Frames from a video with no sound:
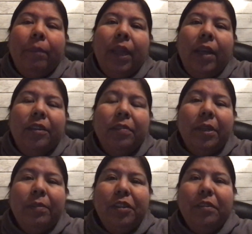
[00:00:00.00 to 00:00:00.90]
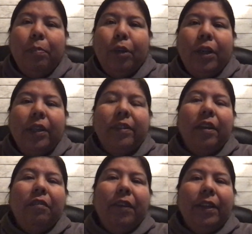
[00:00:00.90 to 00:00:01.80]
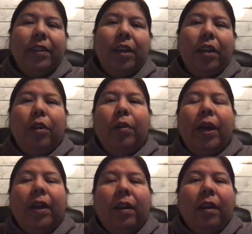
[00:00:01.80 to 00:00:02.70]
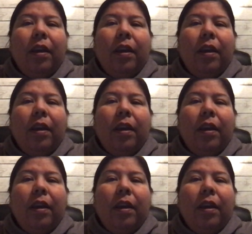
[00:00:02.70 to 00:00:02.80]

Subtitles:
and sometimes just the print itself. Like say you had